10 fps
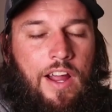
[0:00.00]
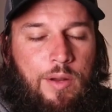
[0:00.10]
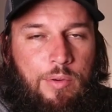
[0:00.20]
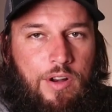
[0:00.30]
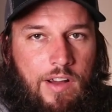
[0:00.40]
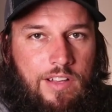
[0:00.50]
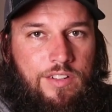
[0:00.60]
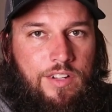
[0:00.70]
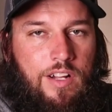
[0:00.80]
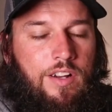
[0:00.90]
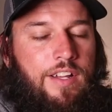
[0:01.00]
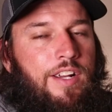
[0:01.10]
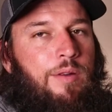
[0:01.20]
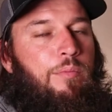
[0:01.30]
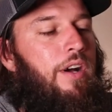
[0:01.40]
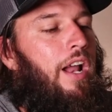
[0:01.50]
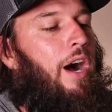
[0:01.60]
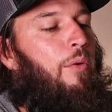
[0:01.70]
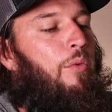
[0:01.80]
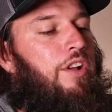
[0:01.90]
I could have put a regular nut on here, but
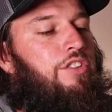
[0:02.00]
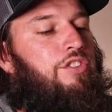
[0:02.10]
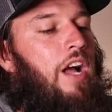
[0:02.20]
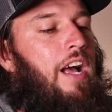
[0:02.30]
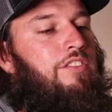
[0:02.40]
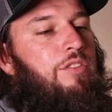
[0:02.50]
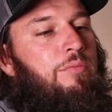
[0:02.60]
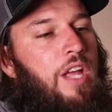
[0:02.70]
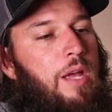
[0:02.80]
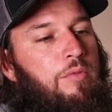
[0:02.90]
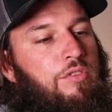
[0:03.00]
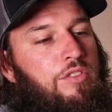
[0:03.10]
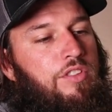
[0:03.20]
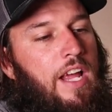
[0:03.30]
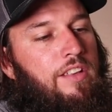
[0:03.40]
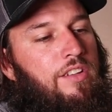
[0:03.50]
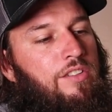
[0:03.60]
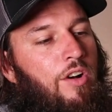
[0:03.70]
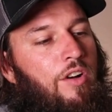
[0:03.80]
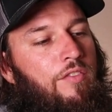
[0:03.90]
I wanted you guys to be able to take
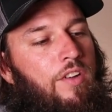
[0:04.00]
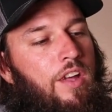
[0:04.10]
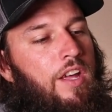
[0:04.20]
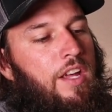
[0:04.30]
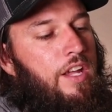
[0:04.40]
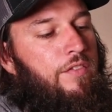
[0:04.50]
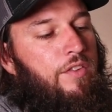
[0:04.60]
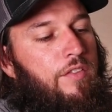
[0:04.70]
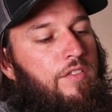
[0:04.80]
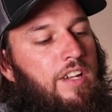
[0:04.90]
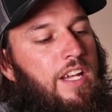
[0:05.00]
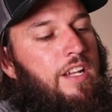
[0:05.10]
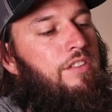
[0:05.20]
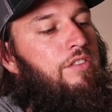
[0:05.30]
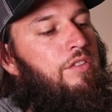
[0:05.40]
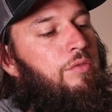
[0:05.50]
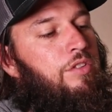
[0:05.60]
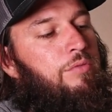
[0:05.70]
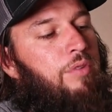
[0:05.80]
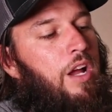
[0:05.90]
this off if you ever needed to,
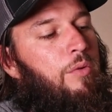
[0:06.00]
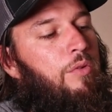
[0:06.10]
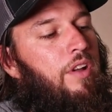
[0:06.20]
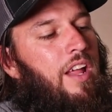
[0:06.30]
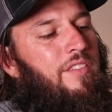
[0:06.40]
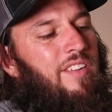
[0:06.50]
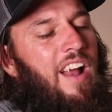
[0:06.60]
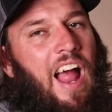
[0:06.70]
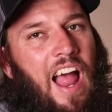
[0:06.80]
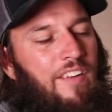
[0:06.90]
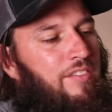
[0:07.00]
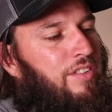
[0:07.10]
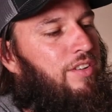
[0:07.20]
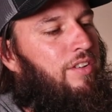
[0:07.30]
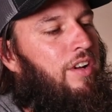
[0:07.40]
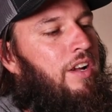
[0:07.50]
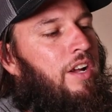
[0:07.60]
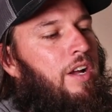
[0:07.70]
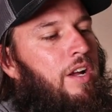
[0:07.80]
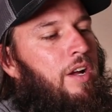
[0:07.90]
which you probably won't ever have to,
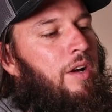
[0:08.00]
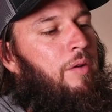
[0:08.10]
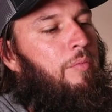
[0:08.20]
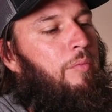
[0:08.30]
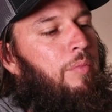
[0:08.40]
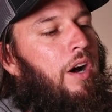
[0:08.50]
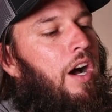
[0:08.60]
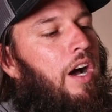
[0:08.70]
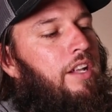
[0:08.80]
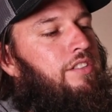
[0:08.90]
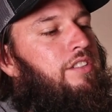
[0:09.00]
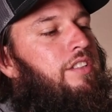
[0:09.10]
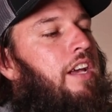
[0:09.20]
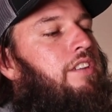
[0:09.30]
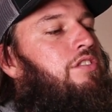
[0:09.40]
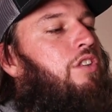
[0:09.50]
but just in case.